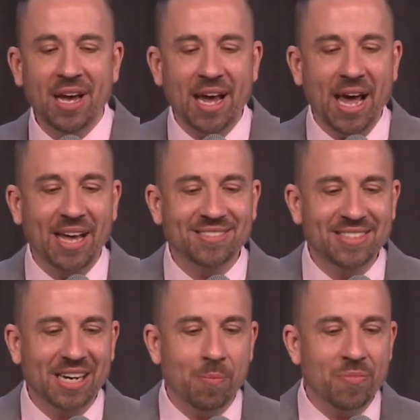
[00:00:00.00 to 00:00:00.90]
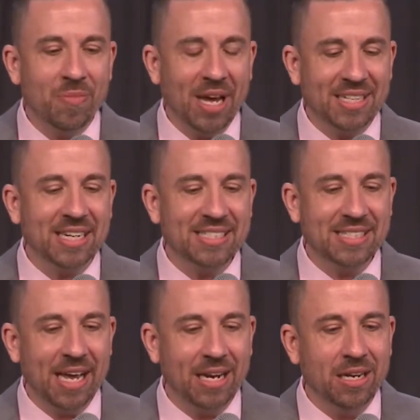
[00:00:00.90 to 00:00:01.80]
And as I
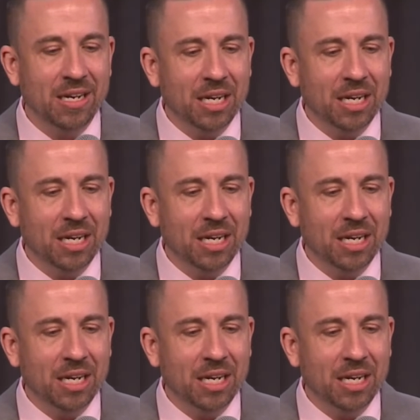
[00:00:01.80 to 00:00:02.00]
said,